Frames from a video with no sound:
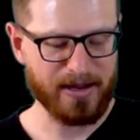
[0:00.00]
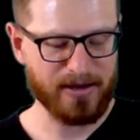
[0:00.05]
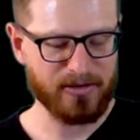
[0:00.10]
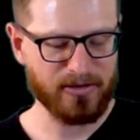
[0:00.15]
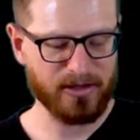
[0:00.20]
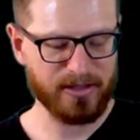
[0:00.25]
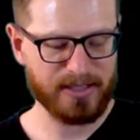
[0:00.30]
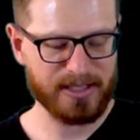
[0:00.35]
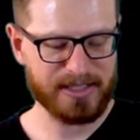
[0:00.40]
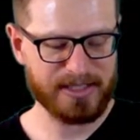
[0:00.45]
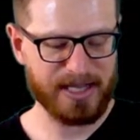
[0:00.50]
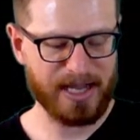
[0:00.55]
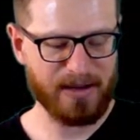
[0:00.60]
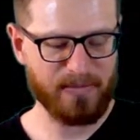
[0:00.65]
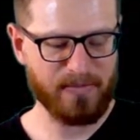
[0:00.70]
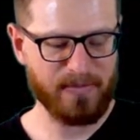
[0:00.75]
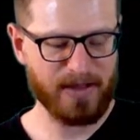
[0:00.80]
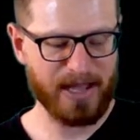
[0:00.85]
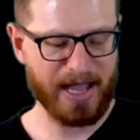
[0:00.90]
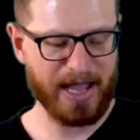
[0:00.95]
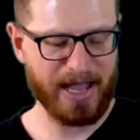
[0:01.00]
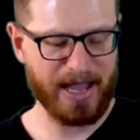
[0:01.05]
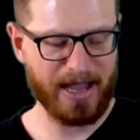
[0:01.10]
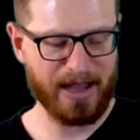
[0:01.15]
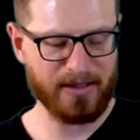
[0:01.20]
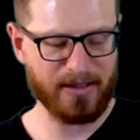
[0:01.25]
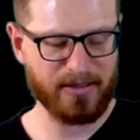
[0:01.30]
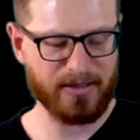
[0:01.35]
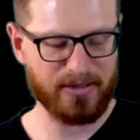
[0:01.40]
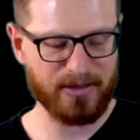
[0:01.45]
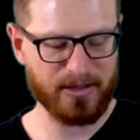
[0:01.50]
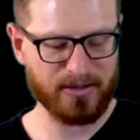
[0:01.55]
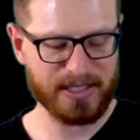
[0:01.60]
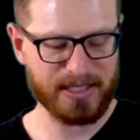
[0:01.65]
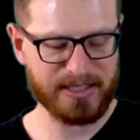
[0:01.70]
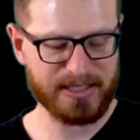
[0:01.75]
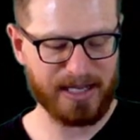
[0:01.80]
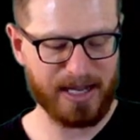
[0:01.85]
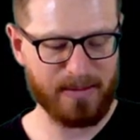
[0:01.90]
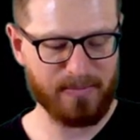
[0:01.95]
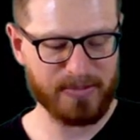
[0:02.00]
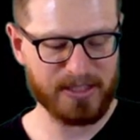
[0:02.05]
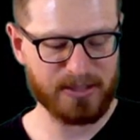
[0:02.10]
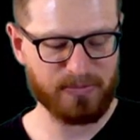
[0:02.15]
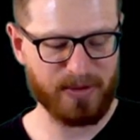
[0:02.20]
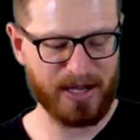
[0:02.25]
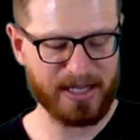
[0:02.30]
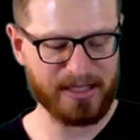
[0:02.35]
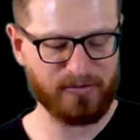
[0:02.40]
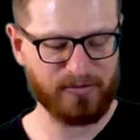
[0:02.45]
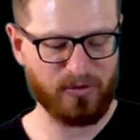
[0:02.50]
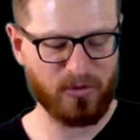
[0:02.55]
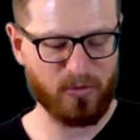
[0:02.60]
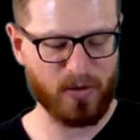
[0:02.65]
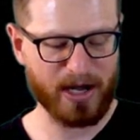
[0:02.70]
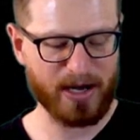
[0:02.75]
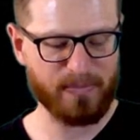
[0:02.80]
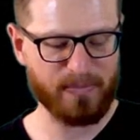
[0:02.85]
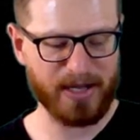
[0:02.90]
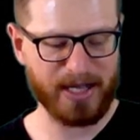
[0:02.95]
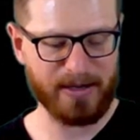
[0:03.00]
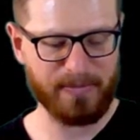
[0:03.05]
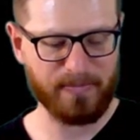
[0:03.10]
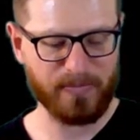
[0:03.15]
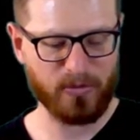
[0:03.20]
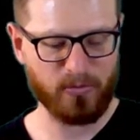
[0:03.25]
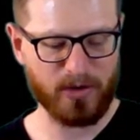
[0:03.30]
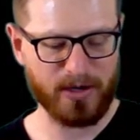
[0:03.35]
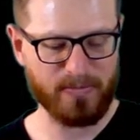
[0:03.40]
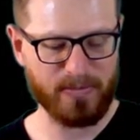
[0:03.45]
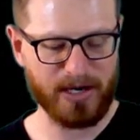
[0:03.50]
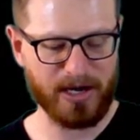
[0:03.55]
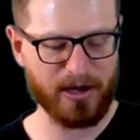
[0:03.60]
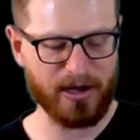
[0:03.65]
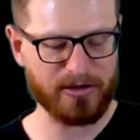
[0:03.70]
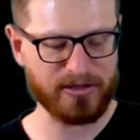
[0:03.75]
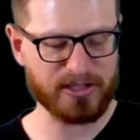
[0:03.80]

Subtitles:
Not the same space for 1, but 1 below.